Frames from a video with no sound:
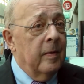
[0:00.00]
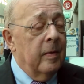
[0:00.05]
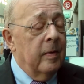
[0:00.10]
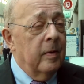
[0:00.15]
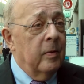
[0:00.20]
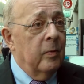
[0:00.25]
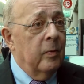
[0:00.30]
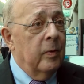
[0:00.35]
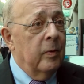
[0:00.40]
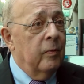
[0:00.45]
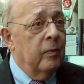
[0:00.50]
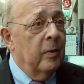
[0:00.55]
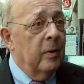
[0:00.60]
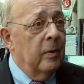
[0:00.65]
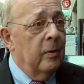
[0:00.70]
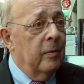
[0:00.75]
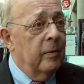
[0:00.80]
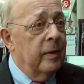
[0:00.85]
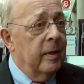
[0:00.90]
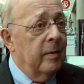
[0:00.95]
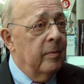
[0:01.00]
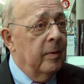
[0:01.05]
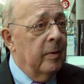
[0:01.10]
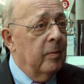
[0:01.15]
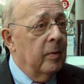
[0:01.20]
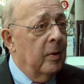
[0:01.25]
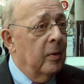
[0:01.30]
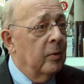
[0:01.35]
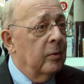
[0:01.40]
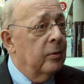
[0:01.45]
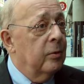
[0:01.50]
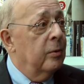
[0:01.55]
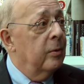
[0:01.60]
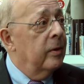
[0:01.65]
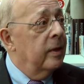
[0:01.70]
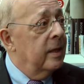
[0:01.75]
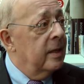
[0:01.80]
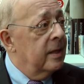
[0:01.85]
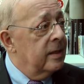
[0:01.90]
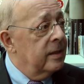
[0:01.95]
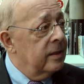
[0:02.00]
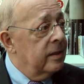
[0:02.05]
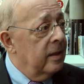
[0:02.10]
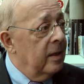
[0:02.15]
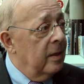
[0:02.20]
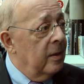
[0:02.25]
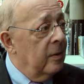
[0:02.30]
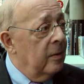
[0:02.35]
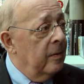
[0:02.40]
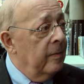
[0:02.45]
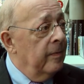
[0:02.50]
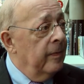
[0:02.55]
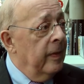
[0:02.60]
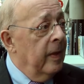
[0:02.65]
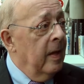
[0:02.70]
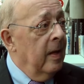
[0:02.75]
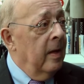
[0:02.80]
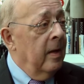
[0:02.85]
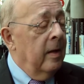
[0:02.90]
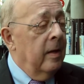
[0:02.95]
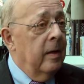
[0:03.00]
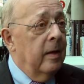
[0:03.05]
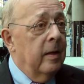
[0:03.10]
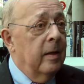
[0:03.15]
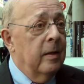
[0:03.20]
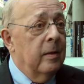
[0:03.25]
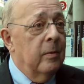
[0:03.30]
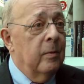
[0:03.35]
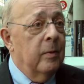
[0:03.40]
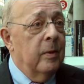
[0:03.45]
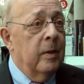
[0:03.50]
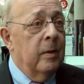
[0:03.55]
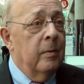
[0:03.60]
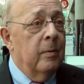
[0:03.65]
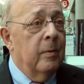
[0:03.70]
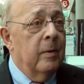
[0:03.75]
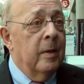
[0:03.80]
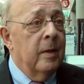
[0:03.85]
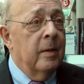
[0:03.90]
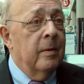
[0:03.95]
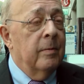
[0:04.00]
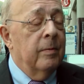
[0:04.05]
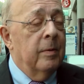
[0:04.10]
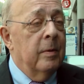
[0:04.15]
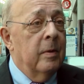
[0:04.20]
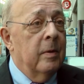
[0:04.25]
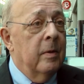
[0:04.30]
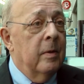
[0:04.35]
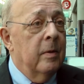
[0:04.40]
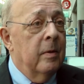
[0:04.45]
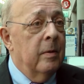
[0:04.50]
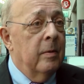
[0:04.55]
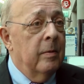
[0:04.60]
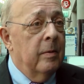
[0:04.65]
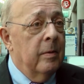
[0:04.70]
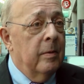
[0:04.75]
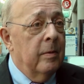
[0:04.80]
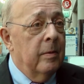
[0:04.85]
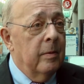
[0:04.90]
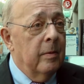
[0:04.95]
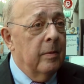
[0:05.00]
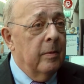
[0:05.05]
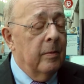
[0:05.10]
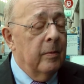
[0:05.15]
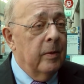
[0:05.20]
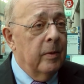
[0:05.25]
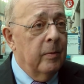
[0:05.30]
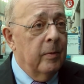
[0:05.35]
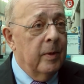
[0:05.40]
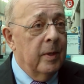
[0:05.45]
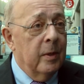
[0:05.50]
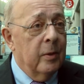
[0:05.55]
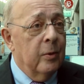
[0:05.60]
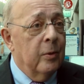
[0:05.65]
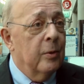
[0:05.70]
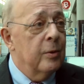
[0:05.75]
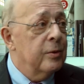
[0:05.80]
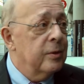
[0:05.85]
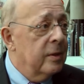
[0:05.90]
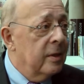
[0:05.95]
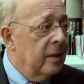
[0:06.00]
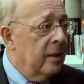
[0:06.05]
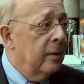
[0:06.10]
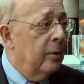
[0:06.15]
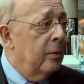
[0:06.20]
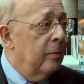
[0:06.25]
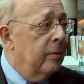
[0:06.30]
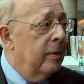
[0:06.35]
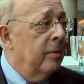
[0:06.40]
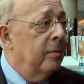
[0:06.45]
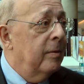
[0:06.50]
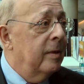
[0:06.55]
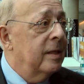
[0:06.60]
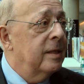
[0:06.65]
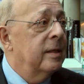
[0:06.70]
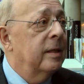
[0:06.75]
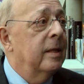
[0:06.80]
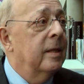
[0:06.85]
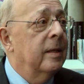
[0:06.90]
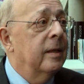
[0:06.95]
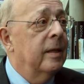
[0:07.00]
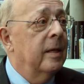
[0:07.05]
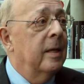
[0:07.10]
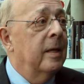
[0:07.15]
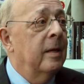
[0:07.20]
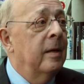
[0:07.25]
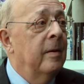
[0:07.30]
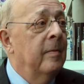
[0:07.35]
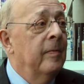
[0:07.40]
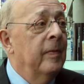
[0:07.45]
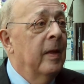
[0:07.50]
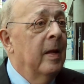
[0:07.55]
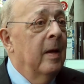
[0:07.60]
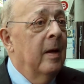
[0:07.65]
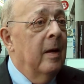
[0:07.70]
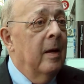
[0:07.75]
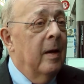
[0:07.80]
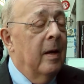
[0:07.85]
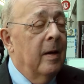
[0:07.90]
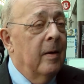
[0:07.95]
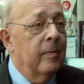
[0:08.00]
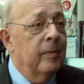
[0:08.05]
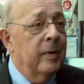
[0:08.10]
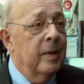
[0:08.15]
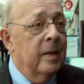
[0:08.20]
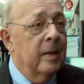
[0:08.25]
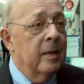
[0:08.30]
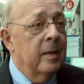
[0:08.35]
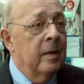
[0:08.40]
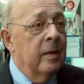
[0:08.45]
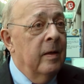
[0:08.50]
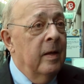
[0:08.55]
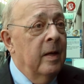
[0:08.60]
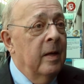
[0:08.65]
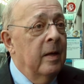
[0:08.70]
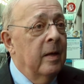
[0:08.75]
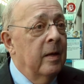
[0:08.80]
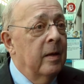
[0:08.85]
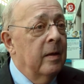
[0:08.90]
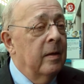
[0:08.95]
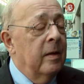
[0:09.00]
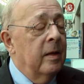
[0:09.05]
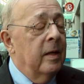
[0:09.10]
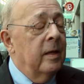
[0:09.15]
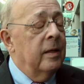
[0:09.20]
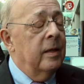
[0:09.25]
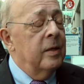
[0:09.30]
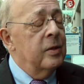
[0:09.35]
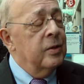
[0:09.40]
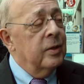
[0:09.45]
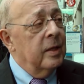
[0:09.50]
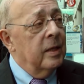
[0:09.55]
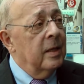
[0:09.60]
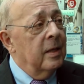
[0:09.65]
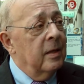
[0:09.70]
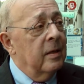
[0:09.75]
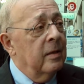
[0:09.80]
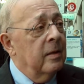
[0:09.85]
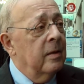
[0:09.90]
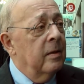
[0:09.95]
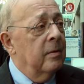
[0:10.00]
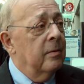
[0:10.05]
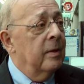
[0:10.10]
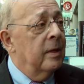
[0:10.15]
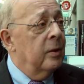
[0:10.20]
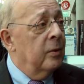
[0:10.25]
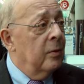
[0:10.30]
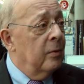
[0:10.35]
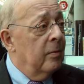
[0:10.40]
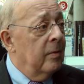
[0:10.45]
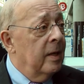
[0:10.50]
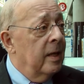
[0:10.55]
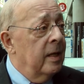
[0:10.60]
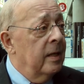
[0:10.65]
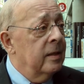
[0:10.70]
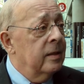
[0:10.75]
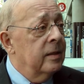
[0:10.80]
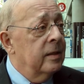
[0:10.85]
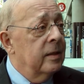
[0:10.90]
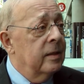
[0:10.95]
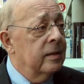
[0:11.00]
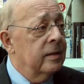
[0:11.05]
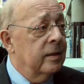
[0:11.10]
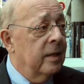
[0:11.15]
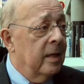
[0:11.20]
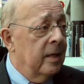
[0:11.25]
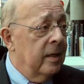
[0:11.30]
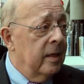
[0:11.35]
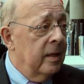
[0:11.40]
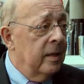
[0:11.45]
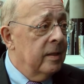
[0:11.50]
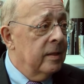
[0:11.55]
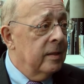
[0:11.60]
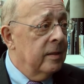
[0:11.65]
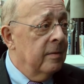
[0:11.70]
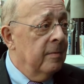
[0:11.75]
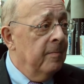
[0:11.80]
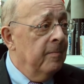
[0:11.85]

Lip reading: We followed them about 2 years now, and we were cautiously optimistic that after additional randomized studies,